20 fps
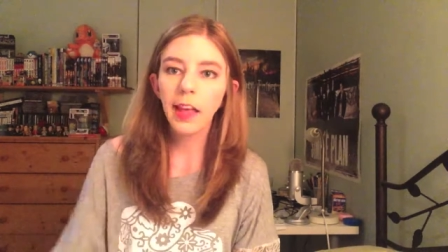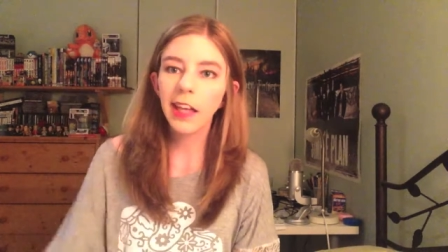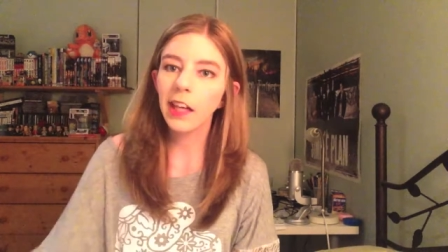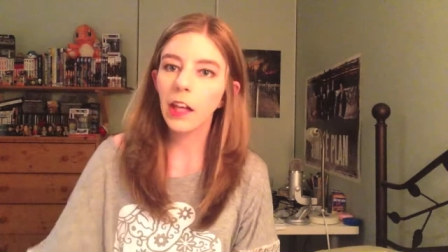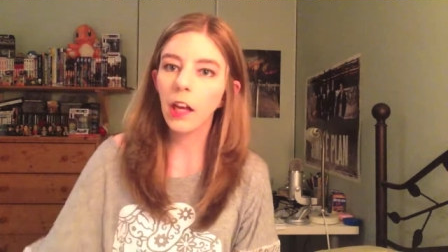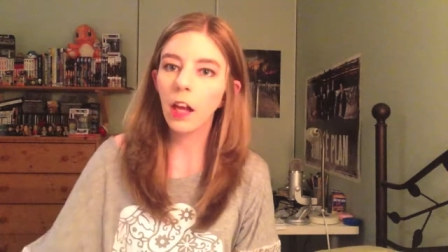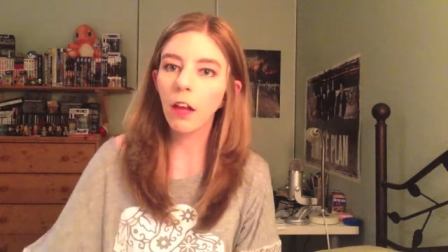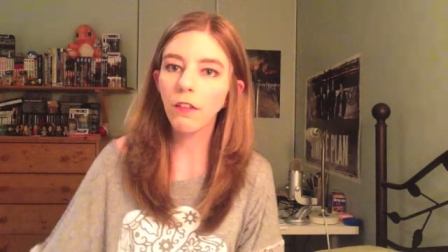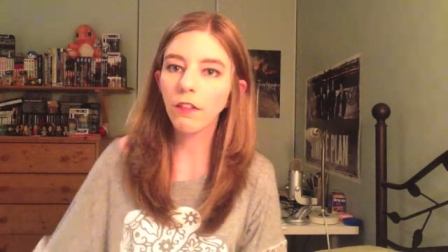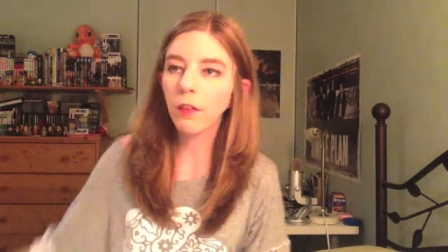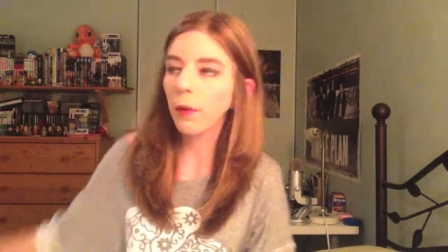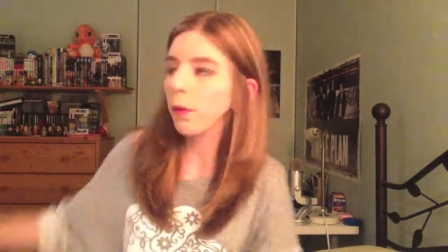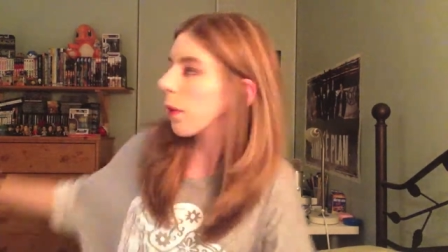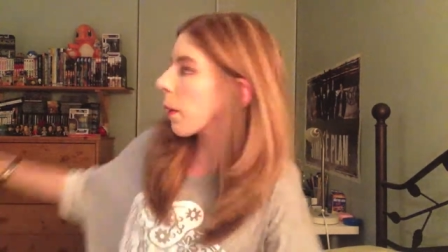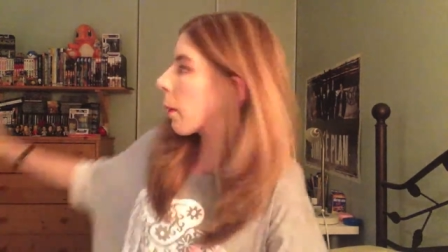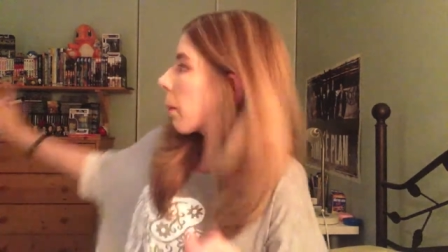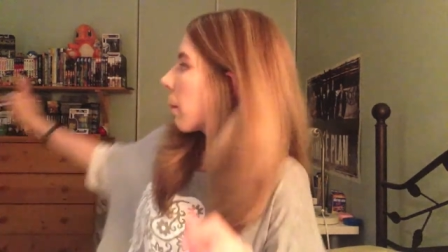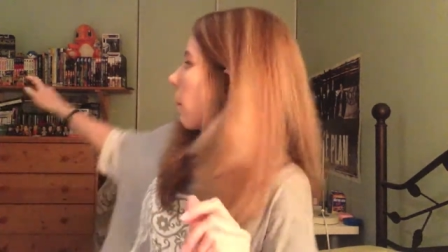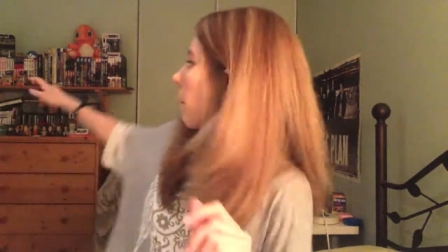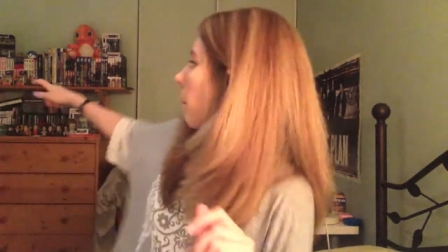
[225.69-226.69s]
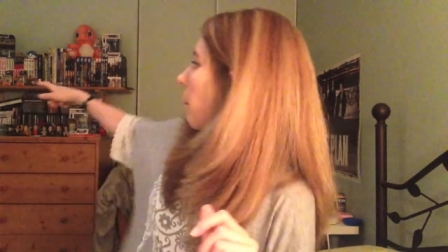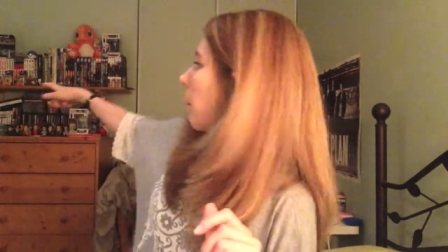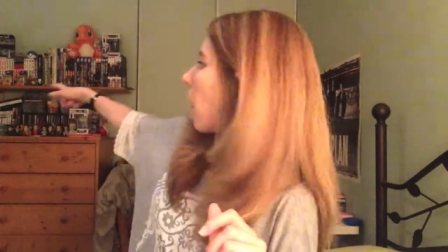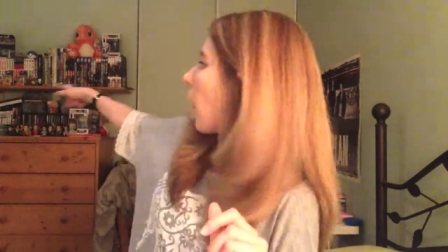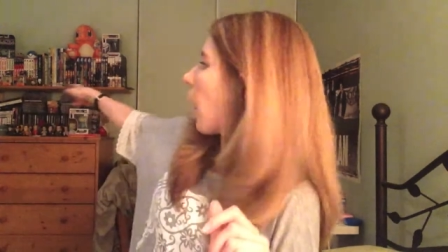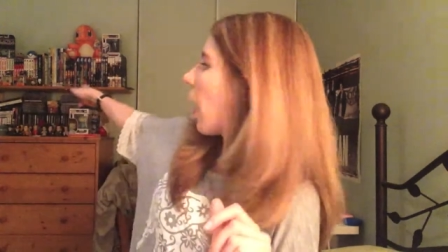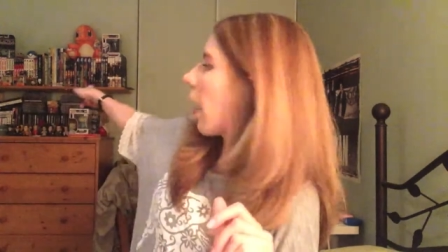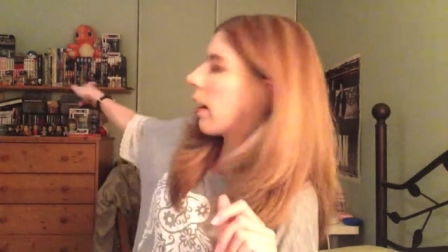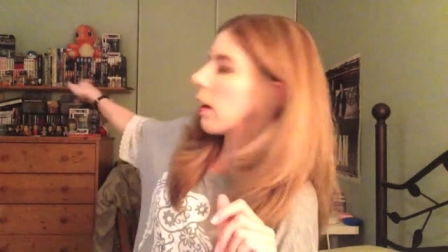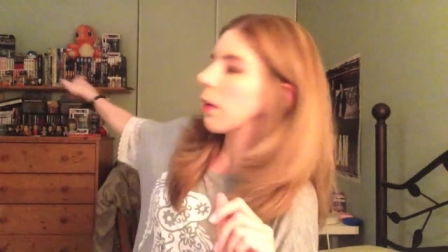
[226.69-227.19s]
Got a few of them
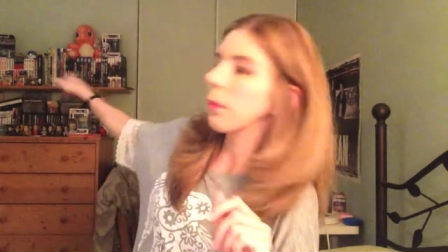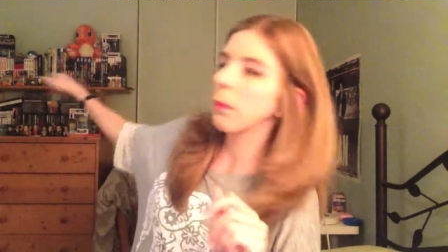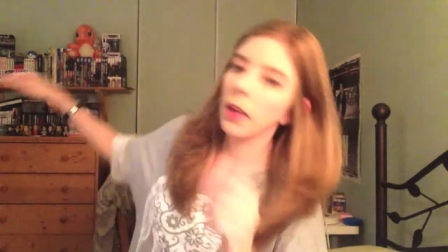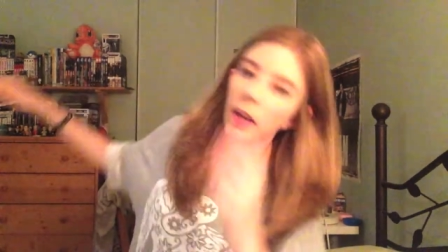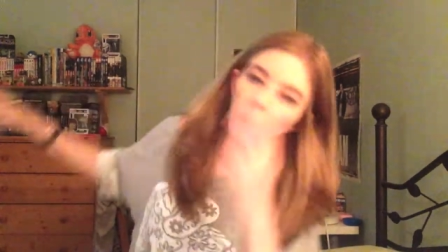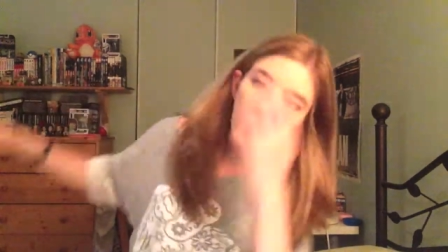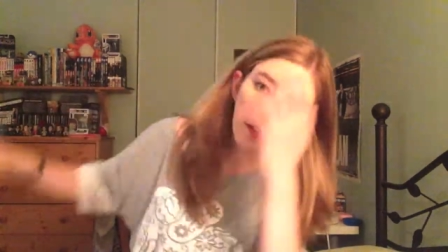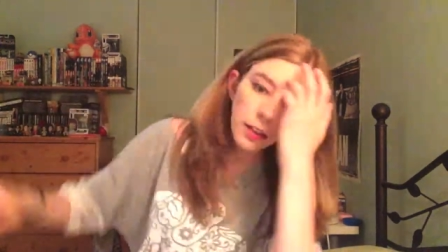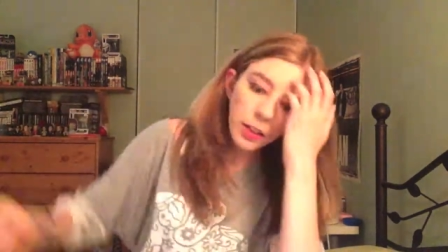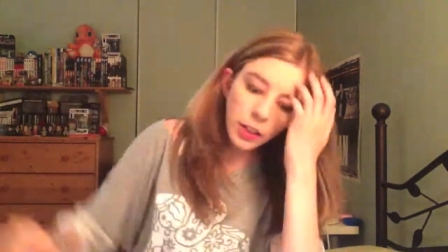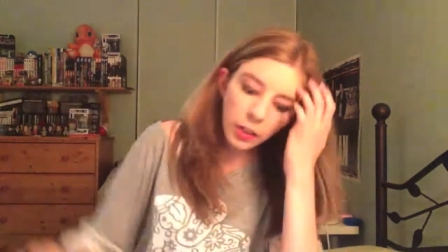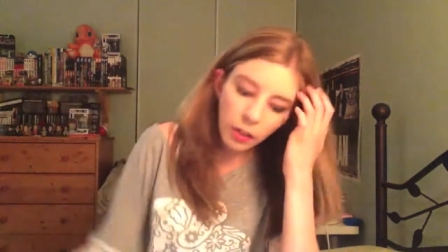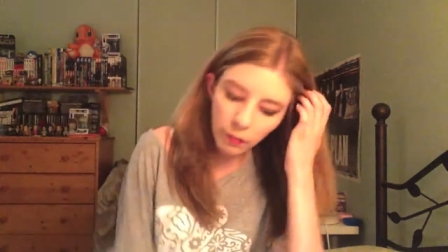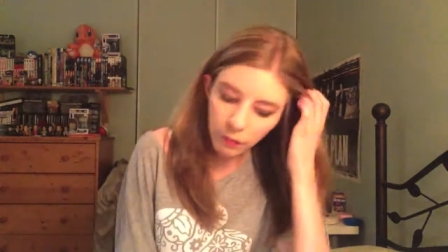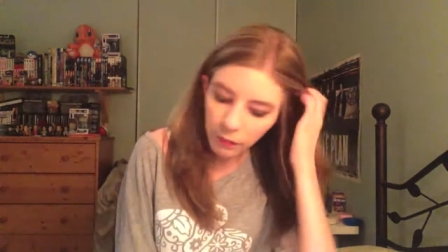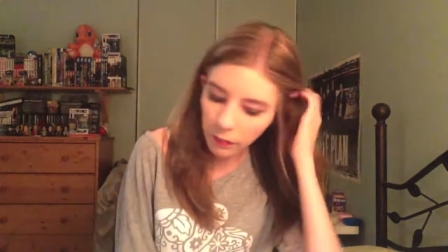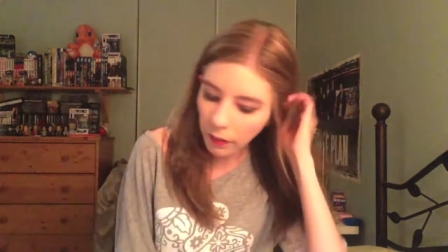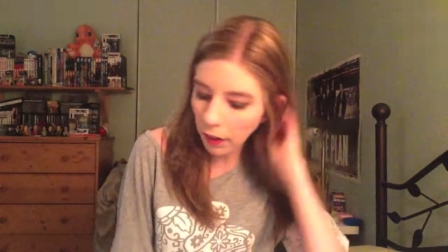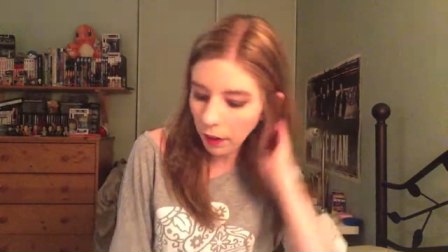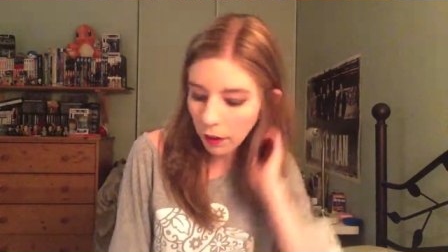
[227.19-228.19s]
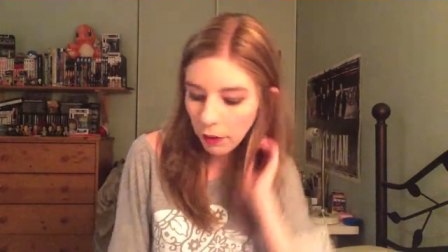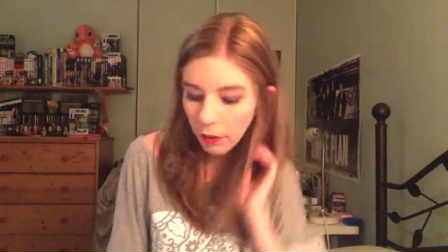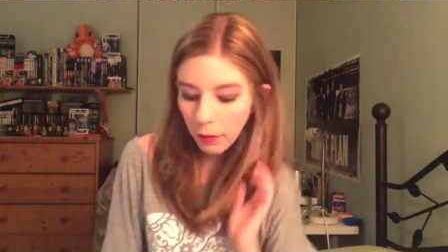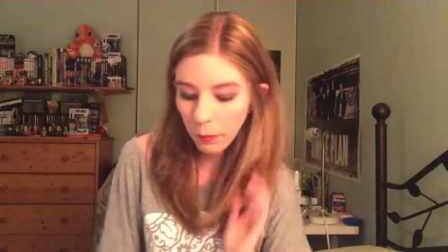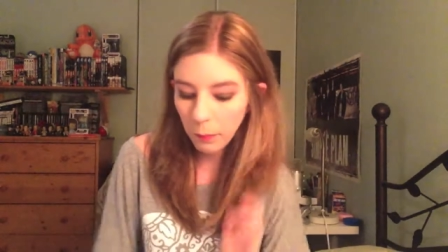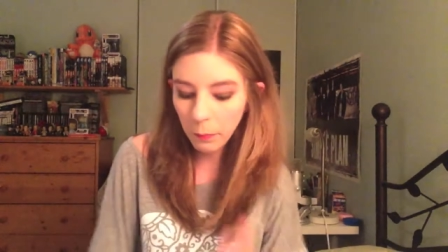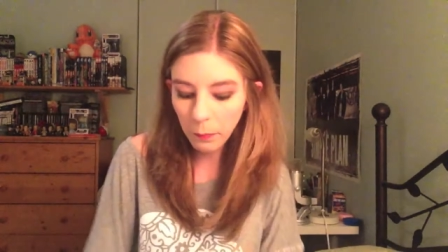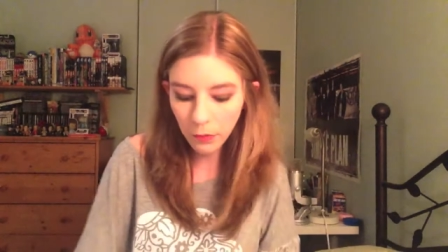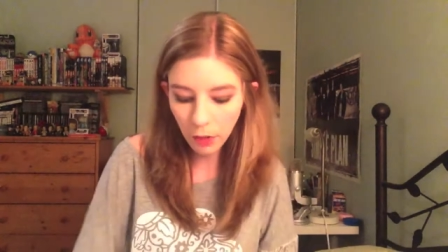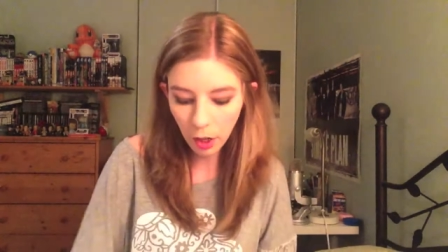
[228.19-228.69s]
behind me on the shelf there.
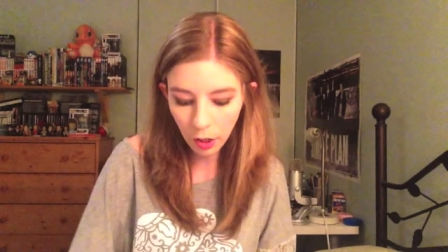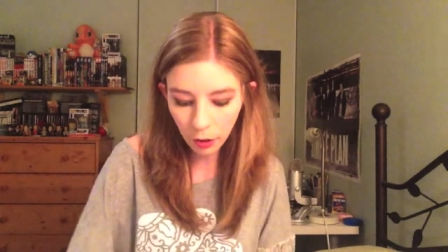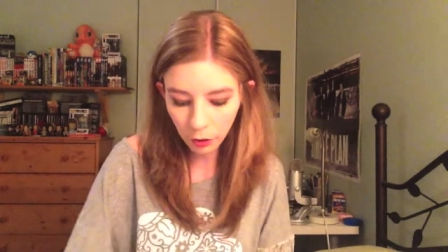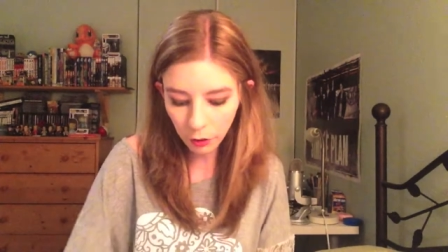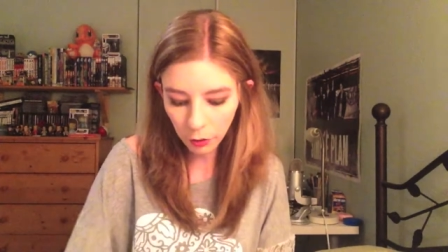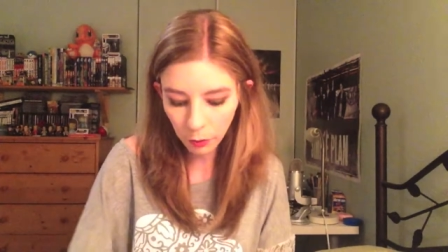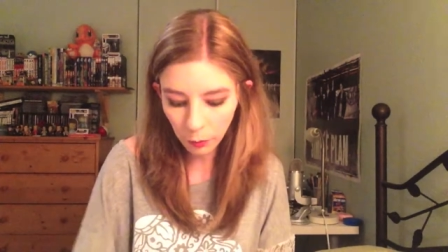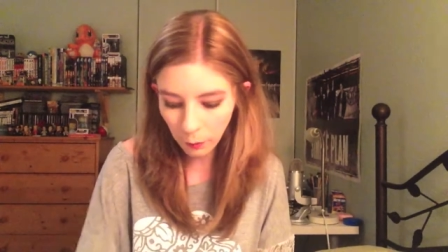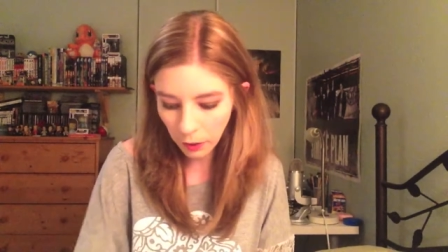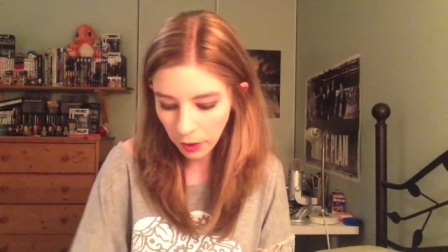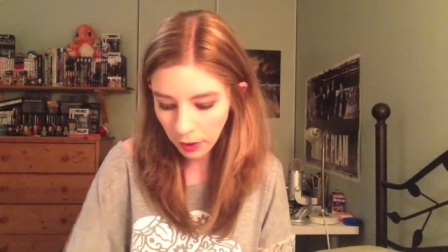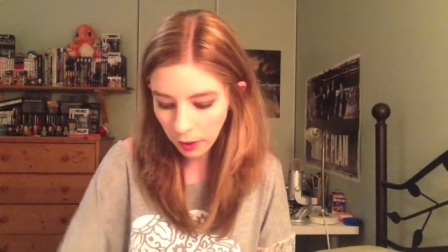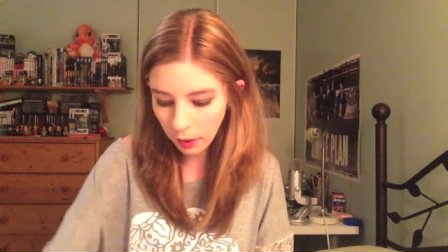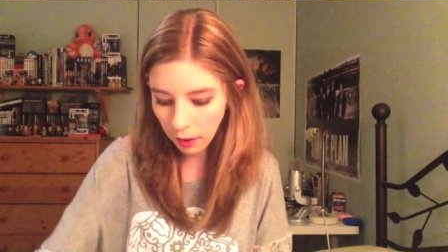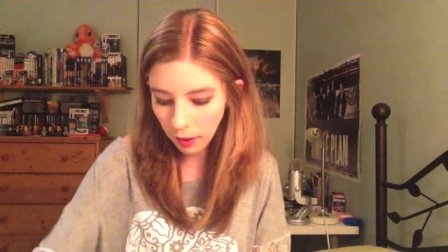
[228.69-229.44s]
Some Doctor Who ones.